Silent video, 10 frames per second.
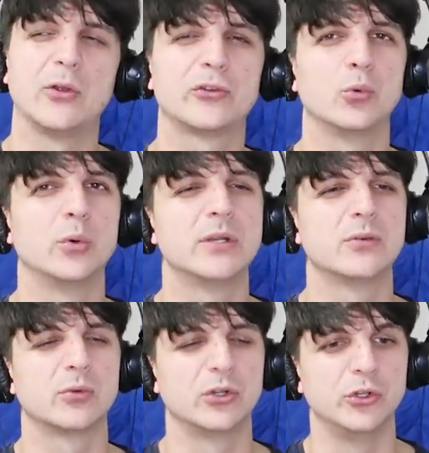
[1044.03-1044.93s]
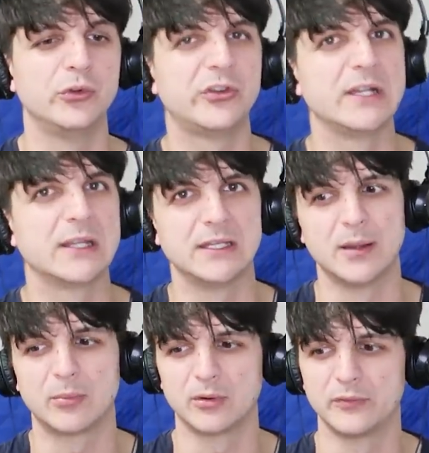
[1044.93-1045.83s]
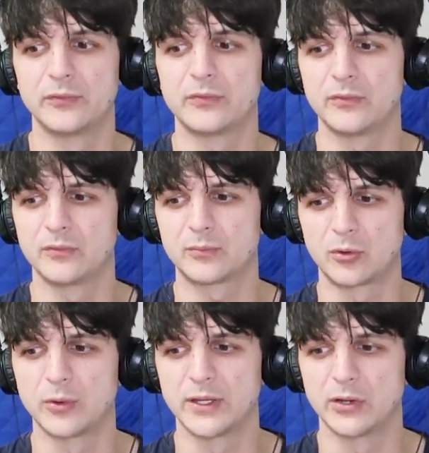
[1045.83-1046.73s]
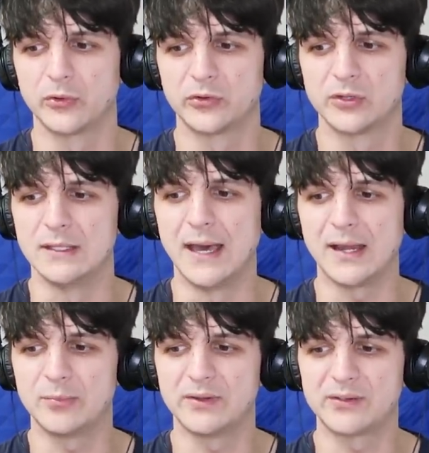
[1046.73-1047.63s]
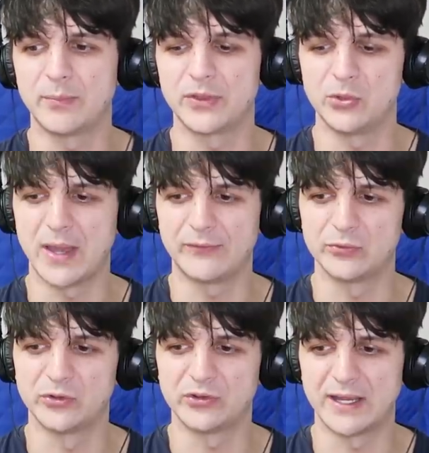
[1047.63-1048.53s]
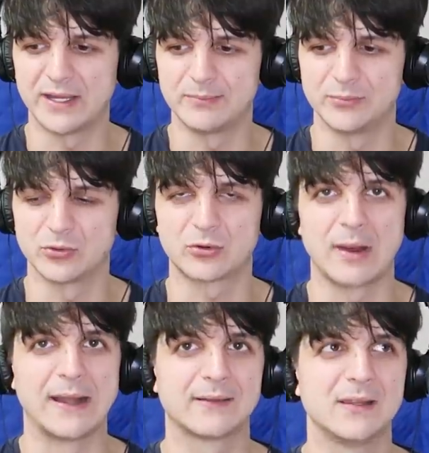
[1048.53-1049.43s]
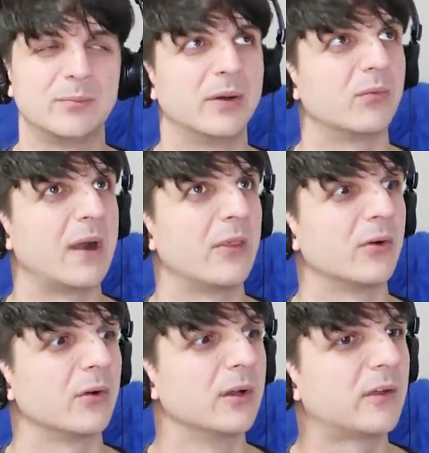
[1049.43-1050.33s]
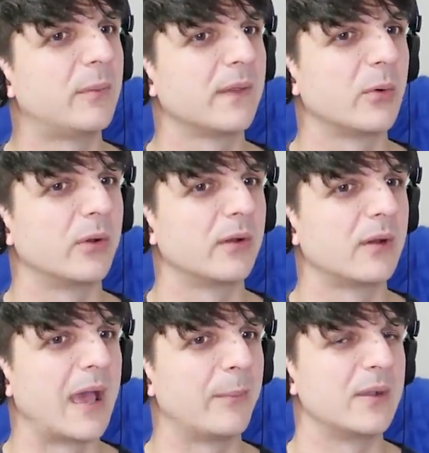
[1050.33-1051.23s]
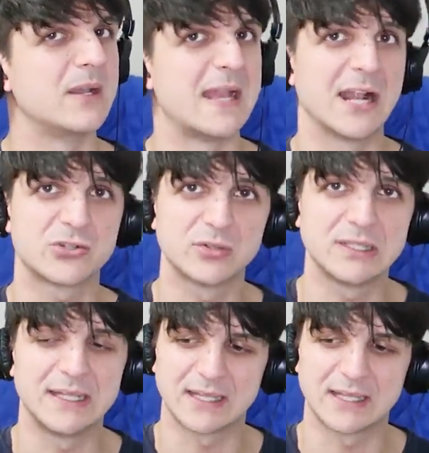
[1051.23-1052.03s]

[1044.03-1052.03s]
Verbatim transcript: And also, wouldn't reducing the number of pro heroes not be something you have to decide bureaucratically, but rather something that would happen naturally.